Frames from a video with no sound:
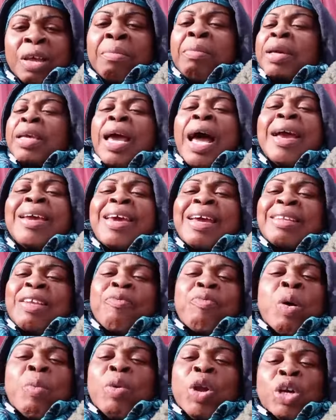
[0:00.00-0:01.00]
Me can't get if
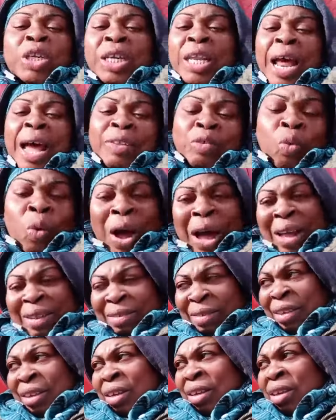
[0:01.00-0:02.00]
my blood clot
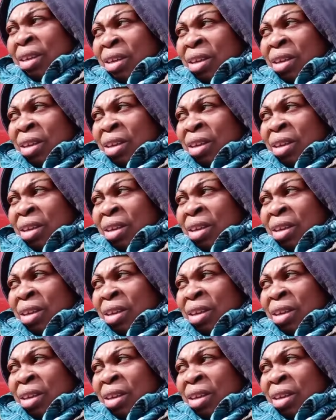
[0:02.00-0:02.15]
want.